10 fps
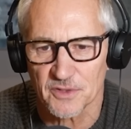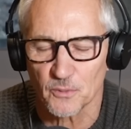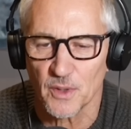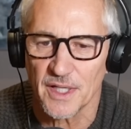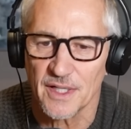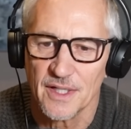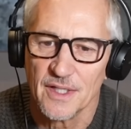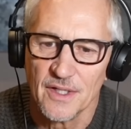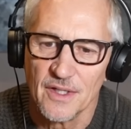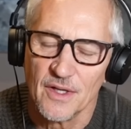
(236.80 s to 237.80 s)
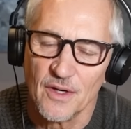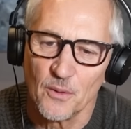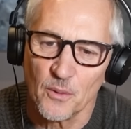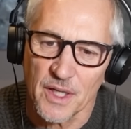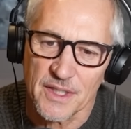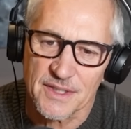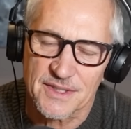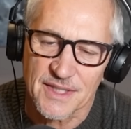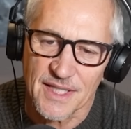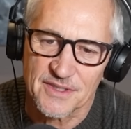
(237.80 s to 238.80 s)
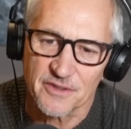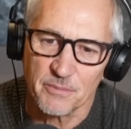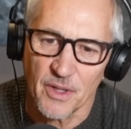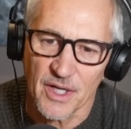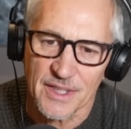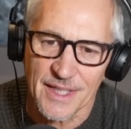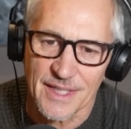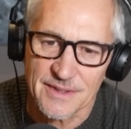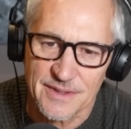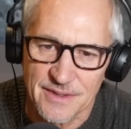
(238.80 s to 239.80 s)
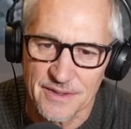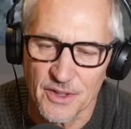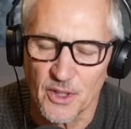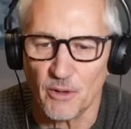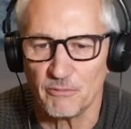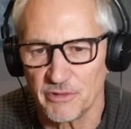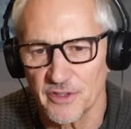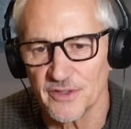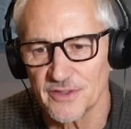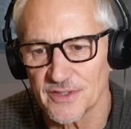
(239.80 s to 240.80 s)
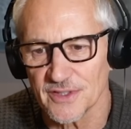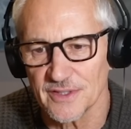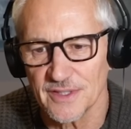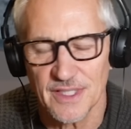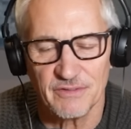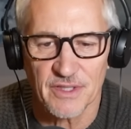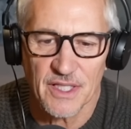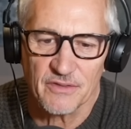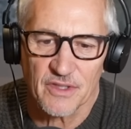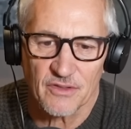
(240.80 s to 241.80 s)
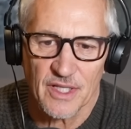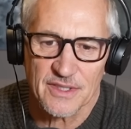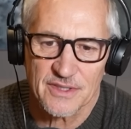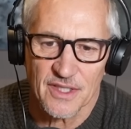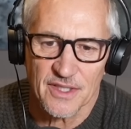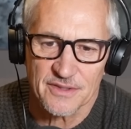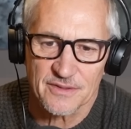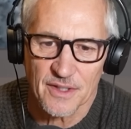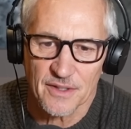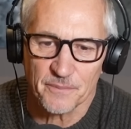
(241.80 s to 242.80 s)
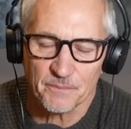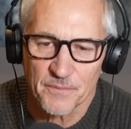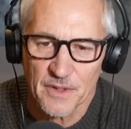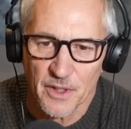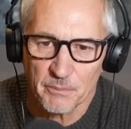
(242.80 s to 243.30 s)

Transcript: and where your state of mind is and your confidence, and even a great side like